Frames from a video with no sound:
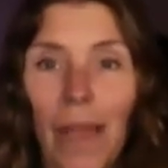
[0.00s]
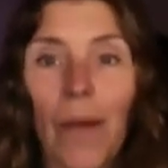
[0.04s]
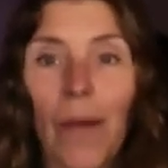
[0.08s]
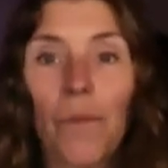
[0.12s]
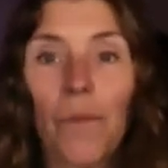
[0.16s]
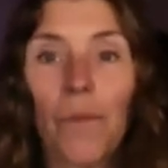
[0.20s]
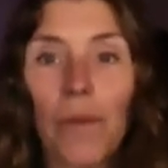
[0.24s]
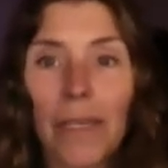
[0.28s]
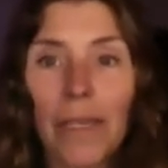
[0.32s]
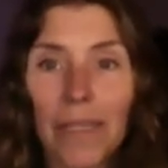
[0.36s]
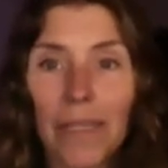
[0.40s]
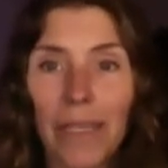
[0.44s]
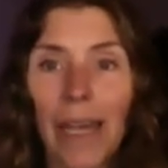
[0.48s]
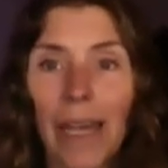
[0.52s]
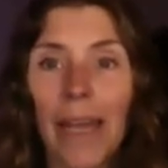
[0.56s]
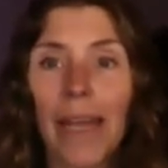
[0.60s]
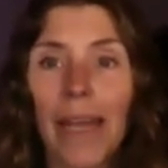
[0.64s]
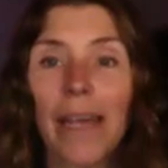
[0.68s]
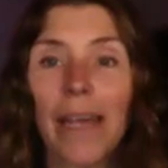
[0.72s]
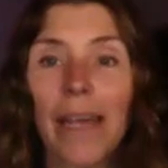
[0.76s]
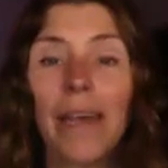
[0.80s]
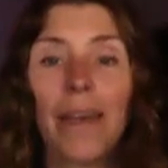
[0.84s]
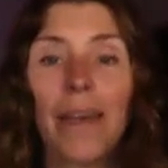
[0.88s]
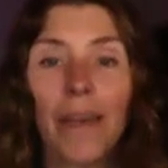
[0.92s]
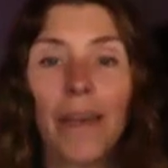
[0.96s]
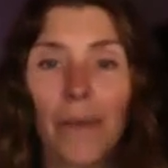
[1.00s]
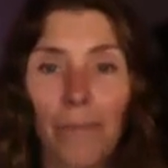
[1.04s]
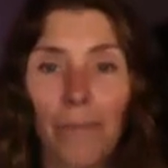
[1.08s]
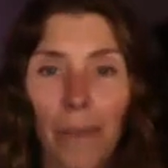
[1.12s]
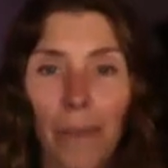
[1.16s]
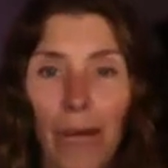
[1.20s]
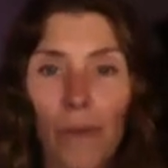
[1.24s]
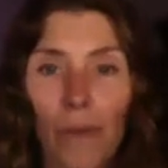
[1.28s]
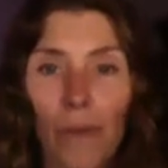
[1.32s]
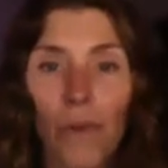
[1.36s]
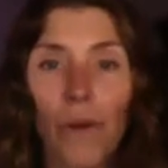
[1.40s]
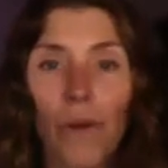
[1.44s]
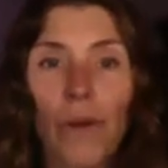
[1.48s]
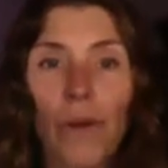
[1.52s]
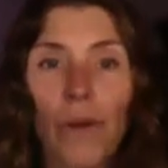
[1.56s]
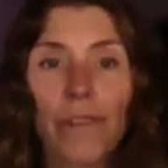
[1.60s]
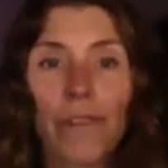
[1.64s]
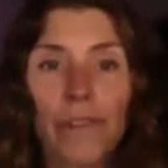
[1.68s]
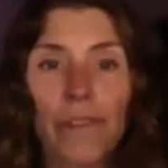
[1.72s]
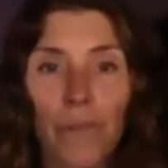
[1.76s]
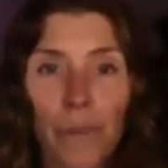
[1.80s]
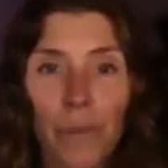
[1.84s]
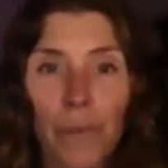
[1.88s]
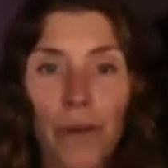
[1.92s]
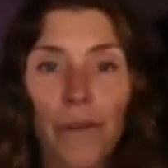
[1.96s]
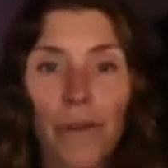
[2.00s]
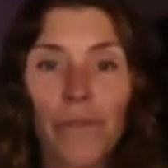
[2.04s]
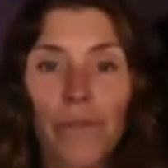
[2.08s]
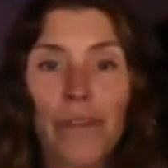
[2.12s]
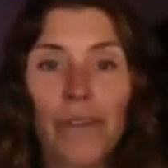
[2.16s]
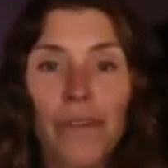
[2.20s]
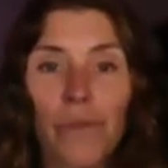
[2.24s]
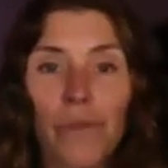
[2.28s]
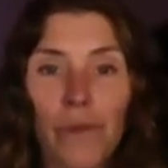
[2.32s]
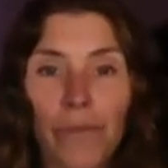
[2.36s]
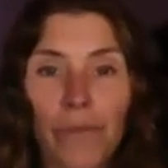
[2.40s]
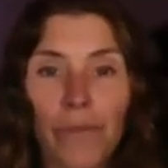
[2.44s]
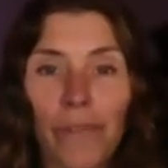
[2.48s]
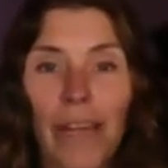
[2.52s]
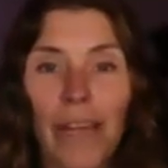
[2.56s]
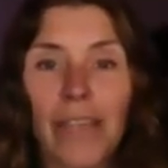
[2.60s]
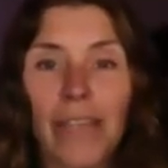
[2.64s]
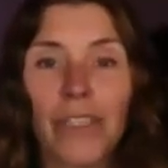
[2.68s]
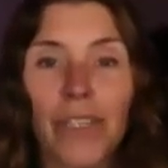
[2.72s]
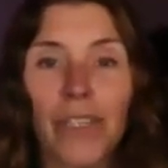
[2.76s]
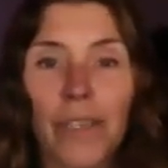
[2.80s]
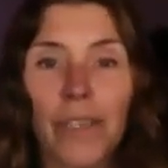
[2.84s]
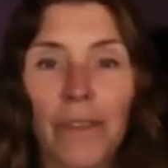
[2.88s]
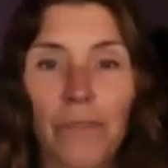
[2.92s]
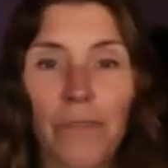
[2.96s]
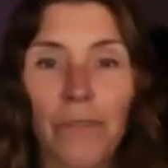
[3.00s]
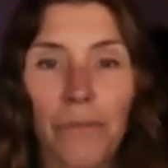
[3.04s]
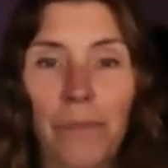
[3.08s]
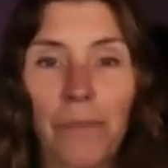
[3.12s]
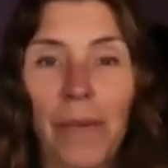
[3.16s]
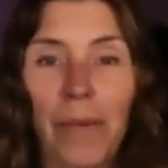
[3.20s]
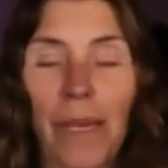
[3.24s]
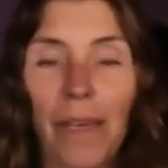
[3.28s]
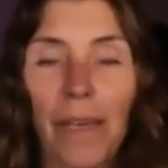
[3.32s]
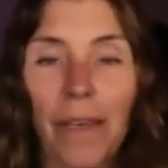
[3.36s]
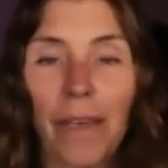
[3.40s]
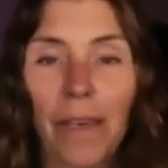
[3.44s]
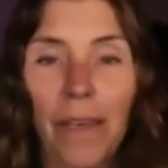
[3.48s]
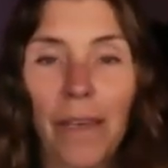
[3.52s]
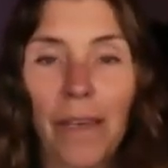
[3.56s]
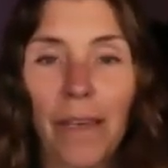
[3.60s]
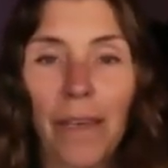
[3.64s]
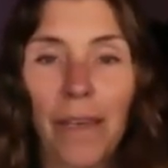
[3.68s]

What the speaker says: And we say, my world is a perfect reflection of me.